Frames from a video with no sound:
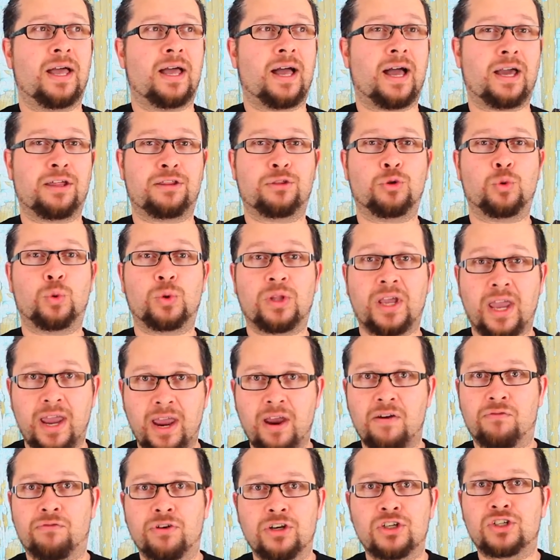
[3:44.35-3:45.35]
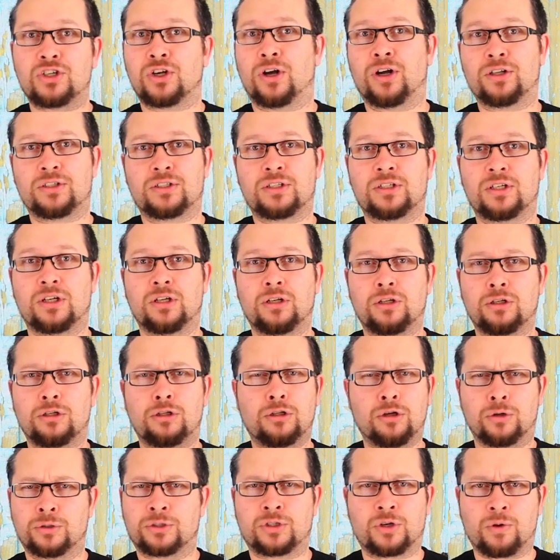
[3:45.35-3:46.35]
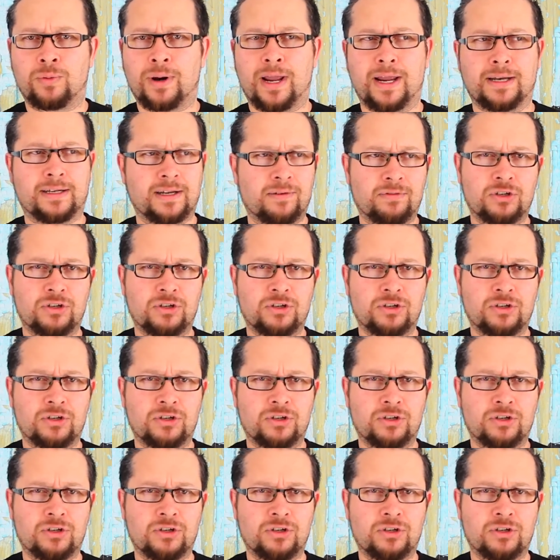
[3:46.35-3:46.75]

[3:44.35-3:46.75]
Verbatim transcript: I thought every shot looked great,